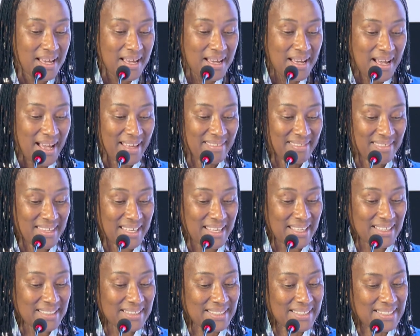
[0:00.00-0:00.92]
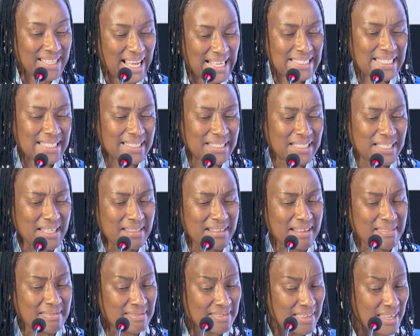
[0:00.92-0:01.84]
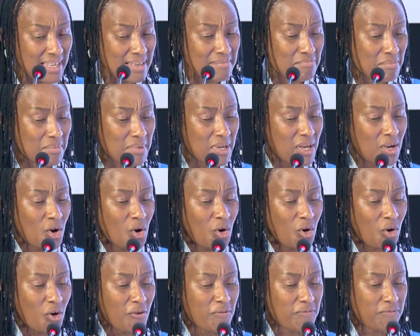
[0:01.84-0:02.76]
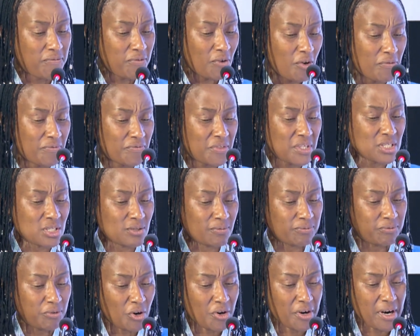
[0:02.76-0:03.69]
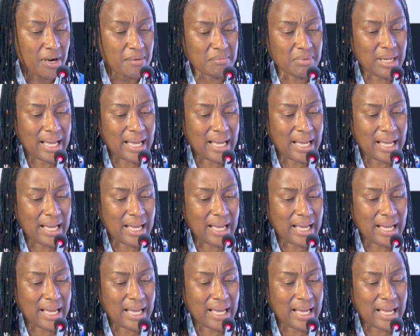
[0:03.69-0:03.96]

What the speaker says: I think certainly the theme of this forum,